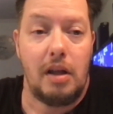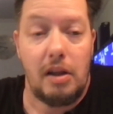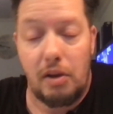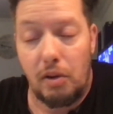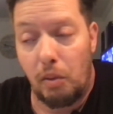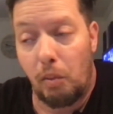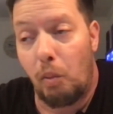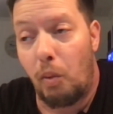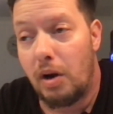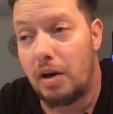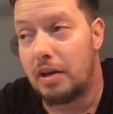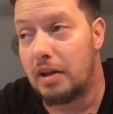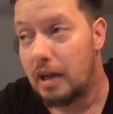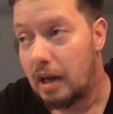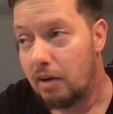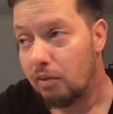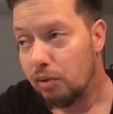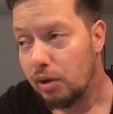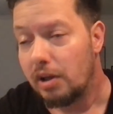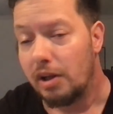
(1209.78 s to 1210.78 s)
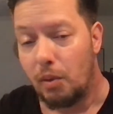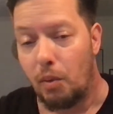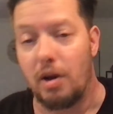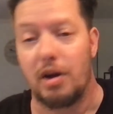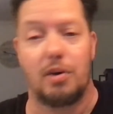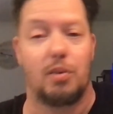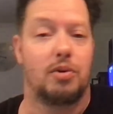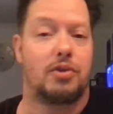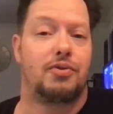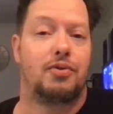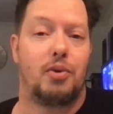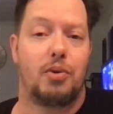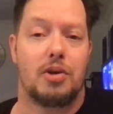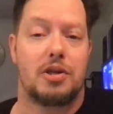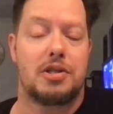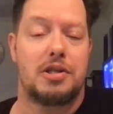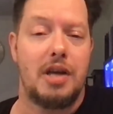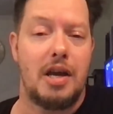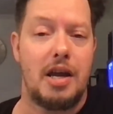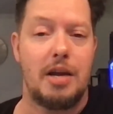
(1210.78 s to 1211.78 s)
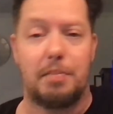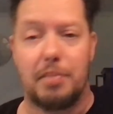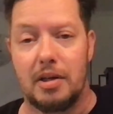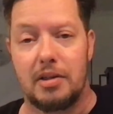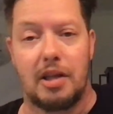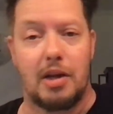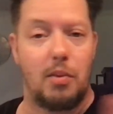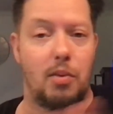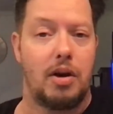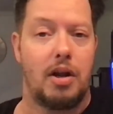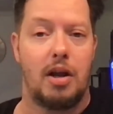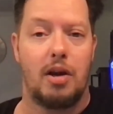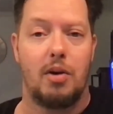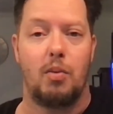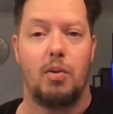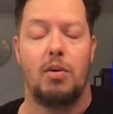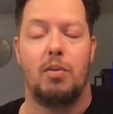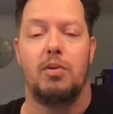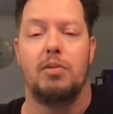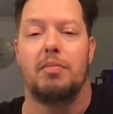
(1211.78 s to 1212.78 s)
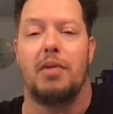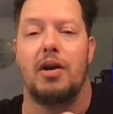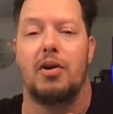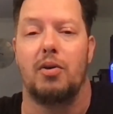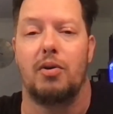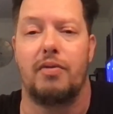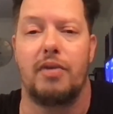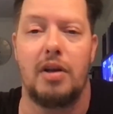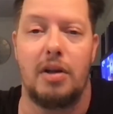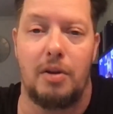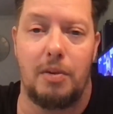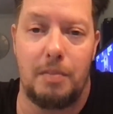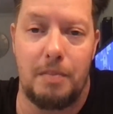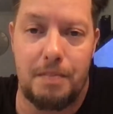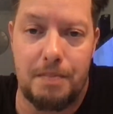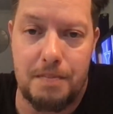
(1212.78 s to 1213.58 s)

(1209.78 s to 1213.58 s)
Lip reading: The one he really wanted was Florida State, but they went ahead and went with Mike Norvell.